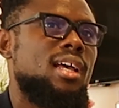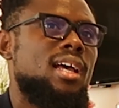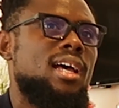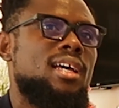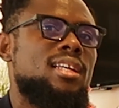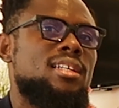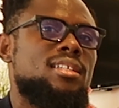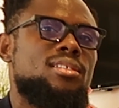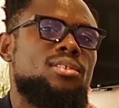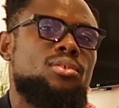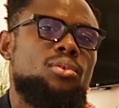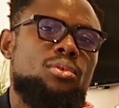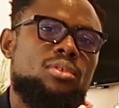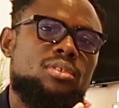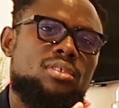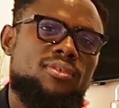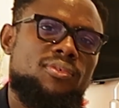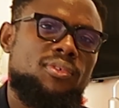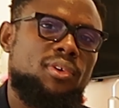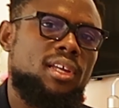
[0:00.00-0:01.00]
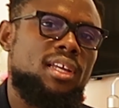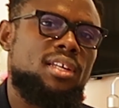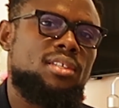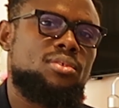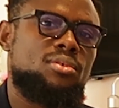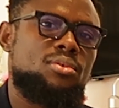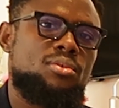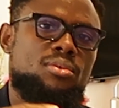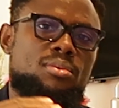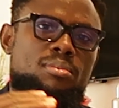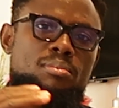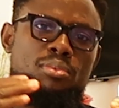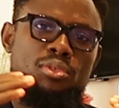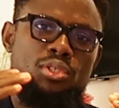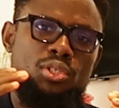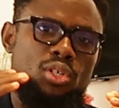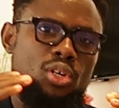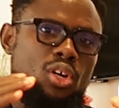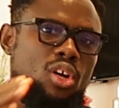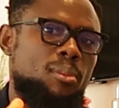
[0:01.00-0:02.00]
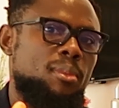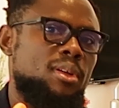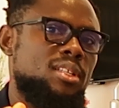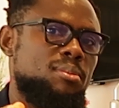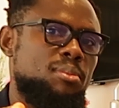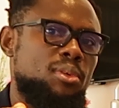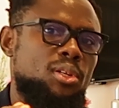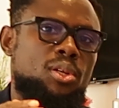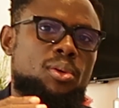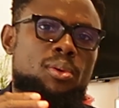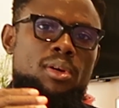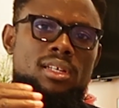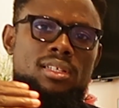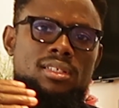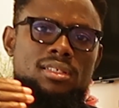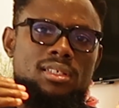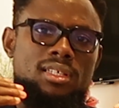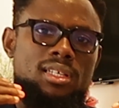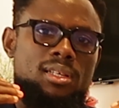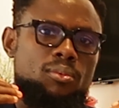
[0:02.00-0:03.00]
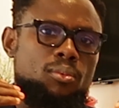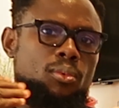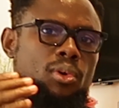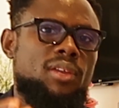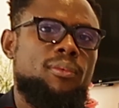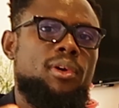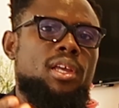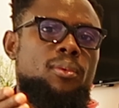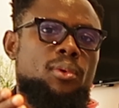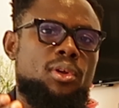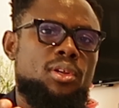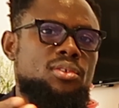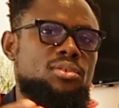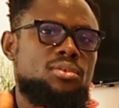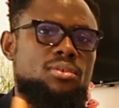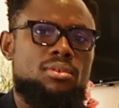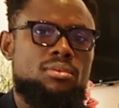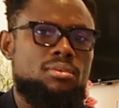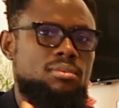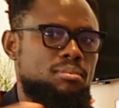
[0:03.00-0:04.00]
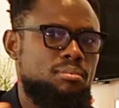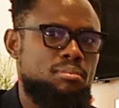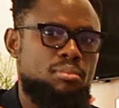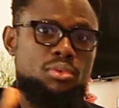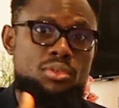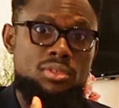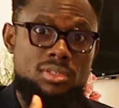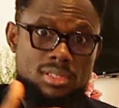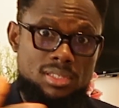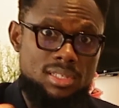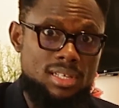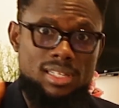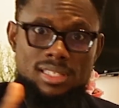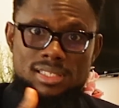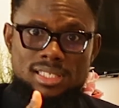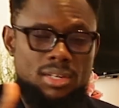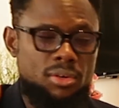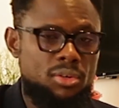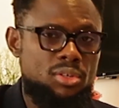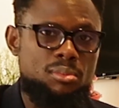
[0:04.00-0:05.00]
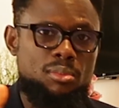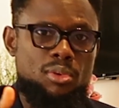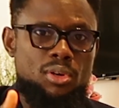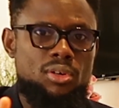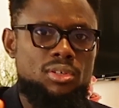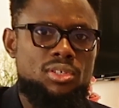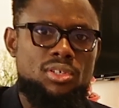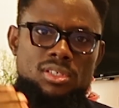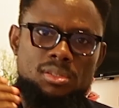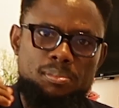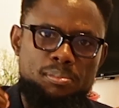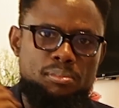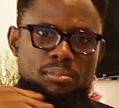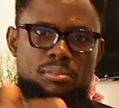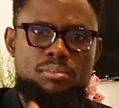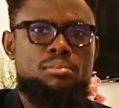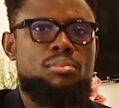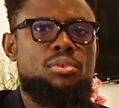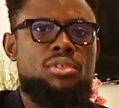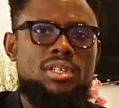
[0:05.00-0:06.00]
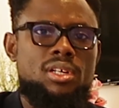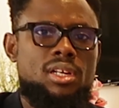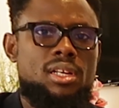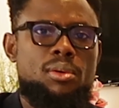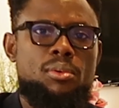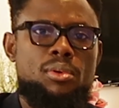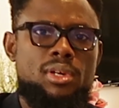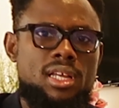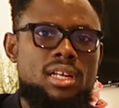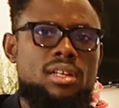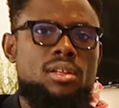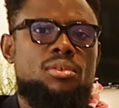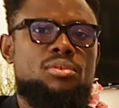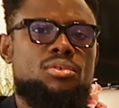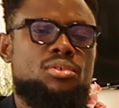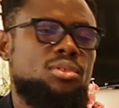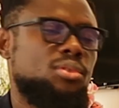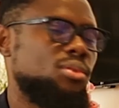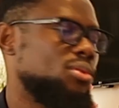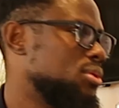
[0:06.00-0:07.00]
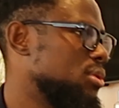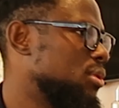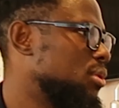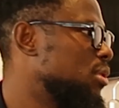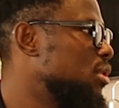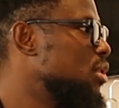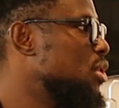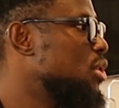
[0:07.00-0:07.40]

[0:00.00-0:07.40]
And don't forget to put your comments below, and whatever you want us to put and tell you more, just put it down and we'll get down to you. So